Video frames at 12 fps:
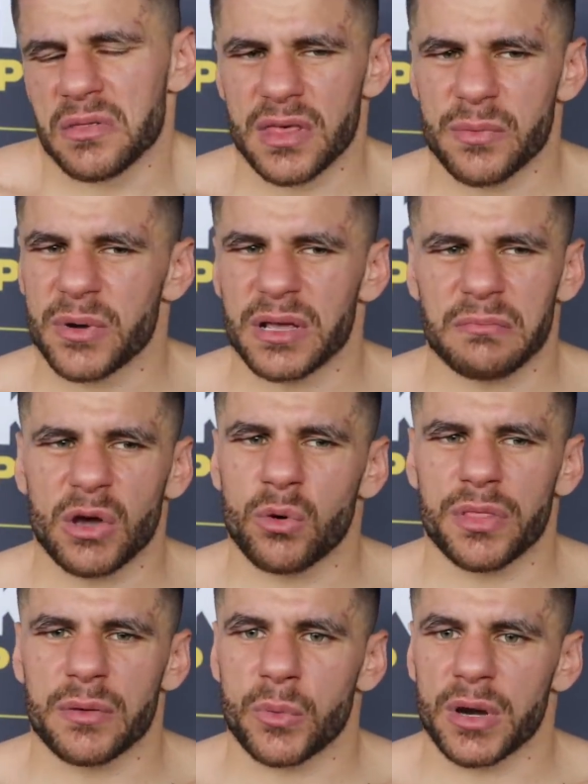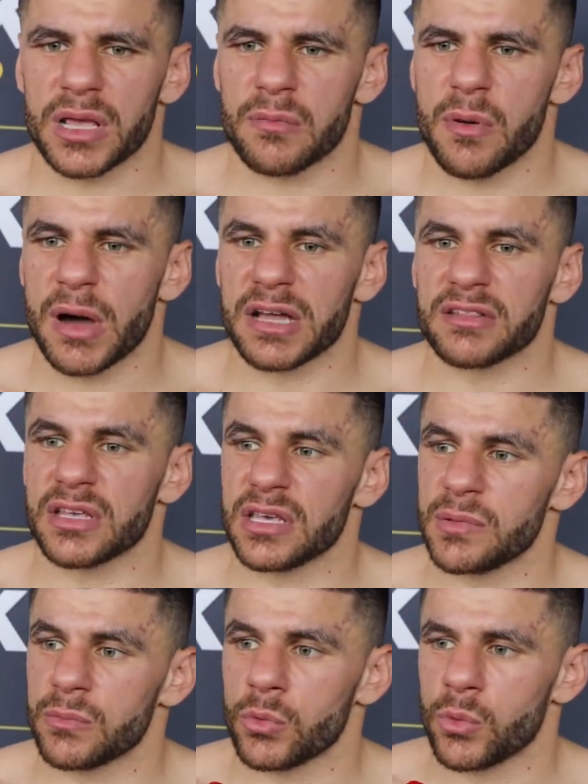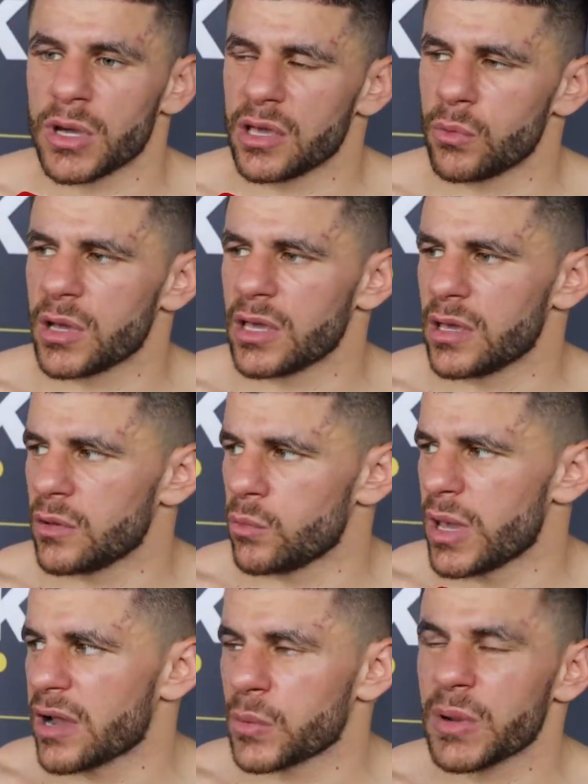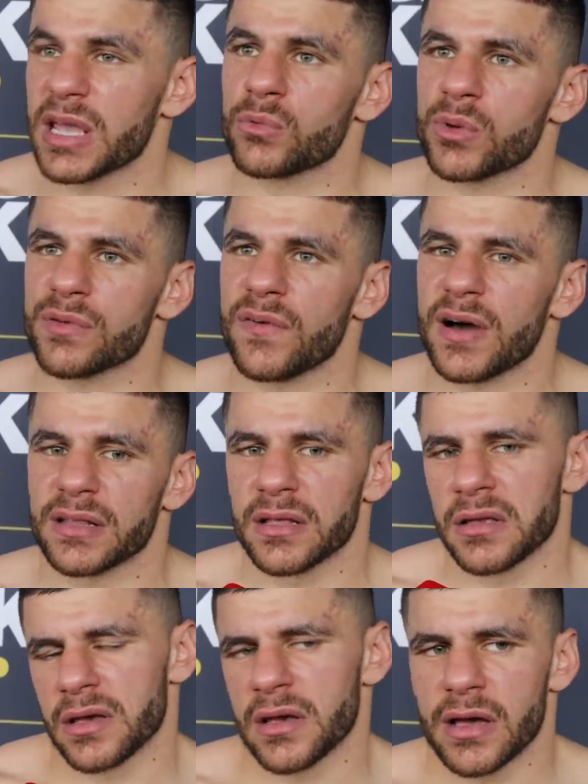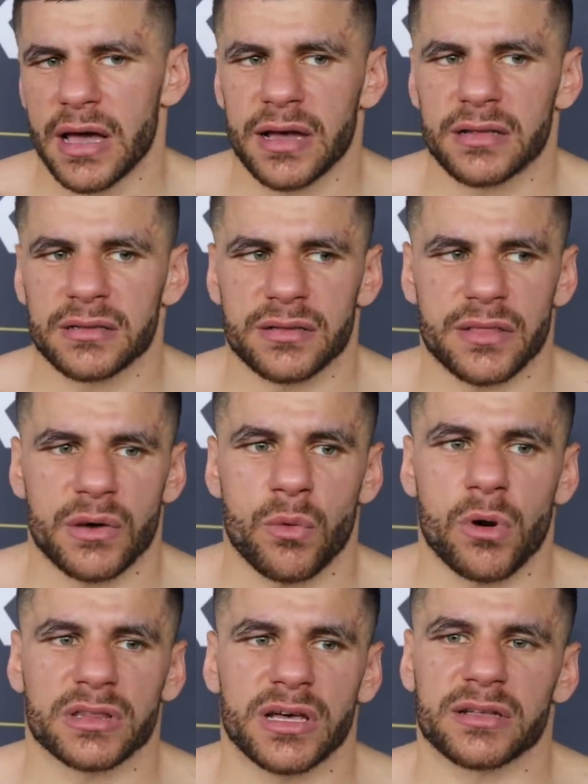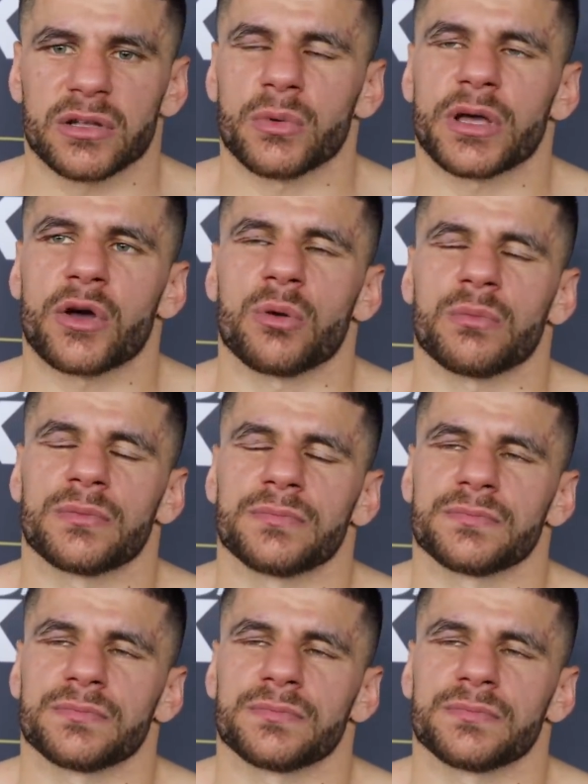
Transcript: They bring me who they bring me, my team. We agree and we fight. And the world title will come.